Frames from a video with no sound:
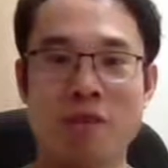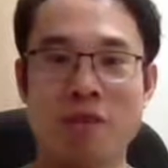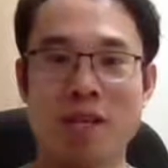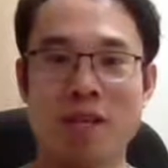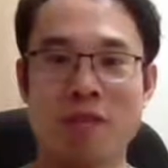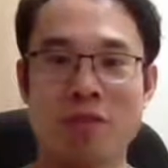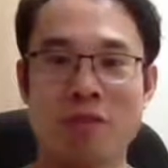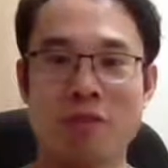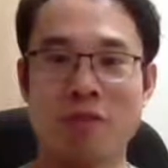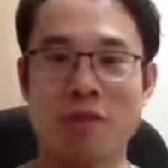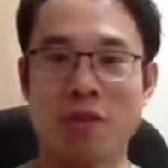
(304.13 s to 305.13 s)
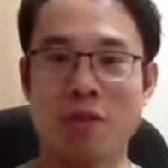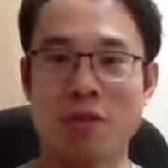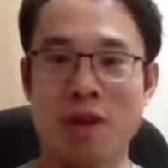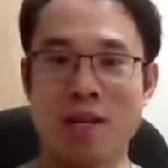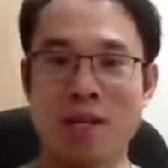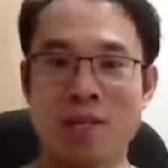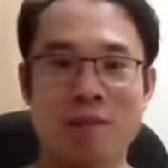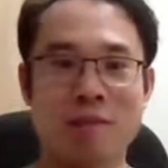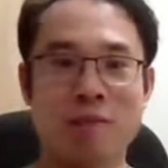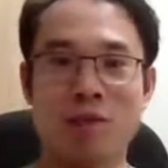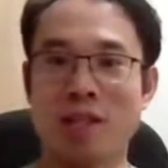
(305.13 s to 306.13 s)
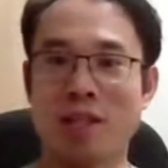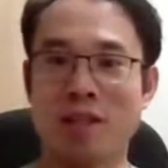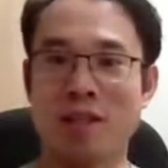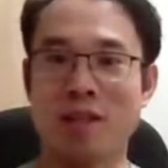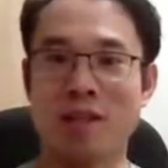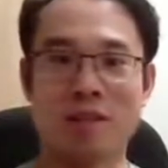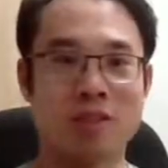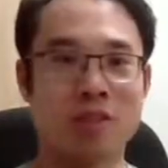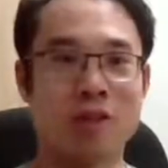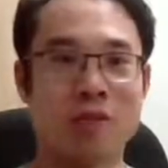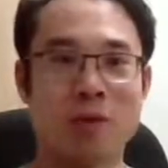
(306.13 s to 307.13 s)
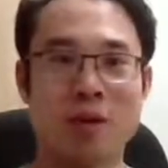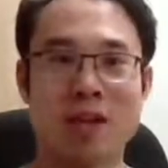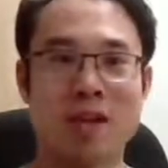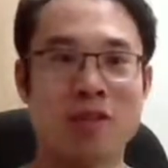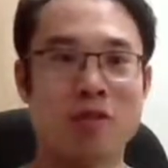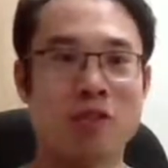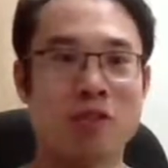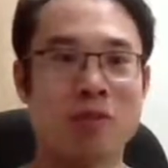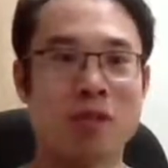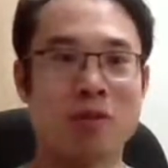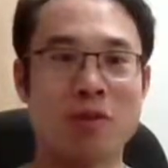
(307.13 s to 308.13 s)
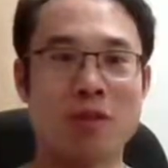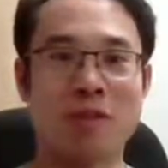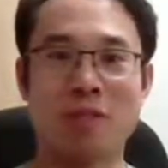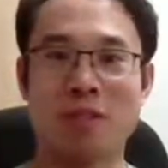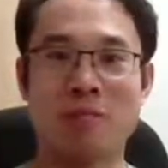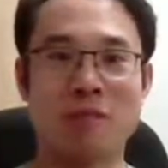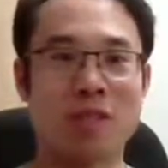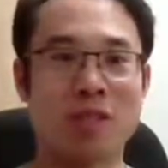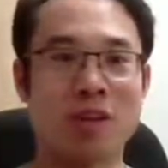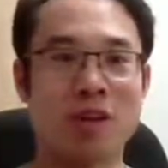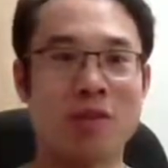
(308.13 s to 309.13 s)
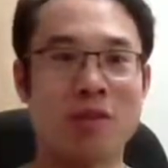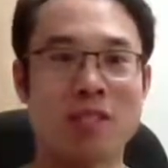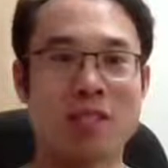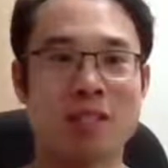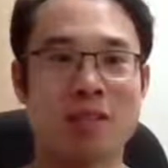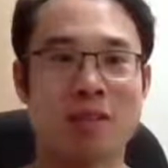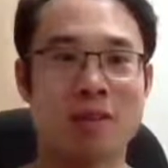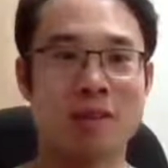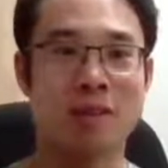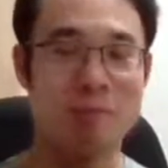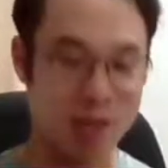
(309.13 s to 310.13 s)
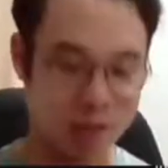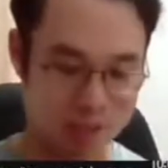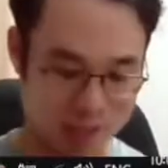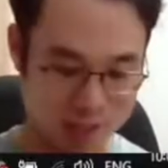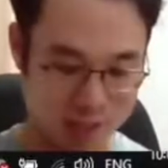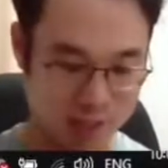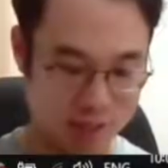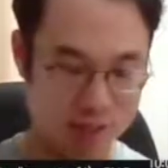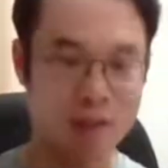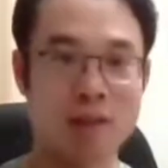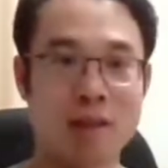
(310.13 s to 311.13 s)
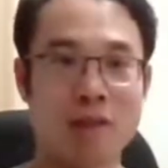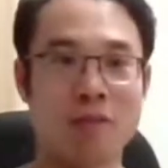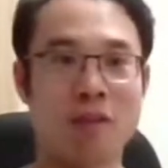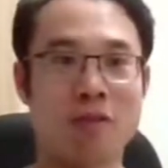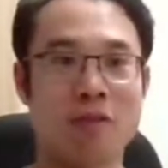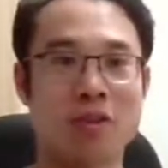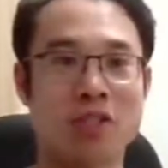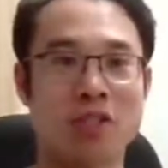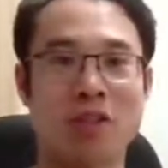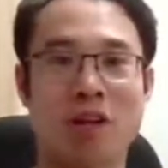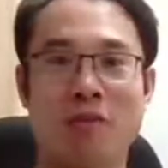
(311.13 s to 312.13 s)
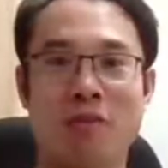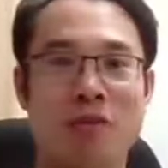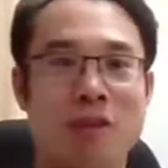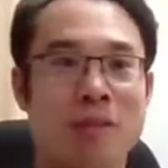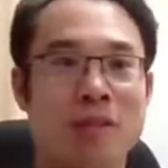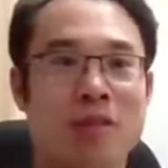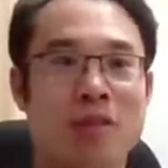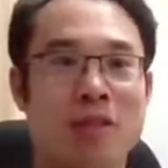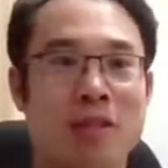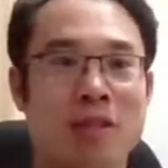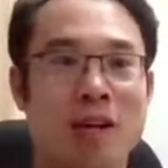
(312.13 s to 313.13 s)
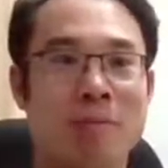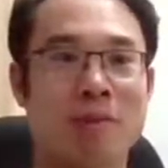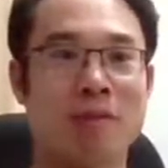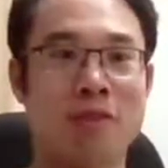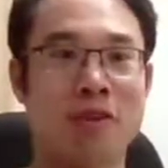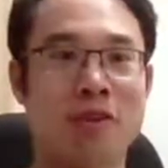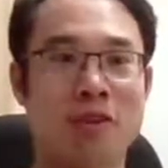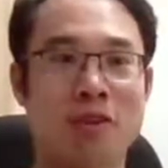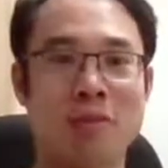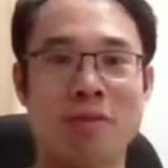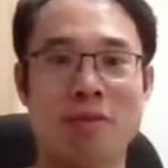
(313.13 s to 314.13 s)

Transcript: now is also very quiet. The music software that I use to record it for some reason always makes the video very soft. So I'm going to type in volume,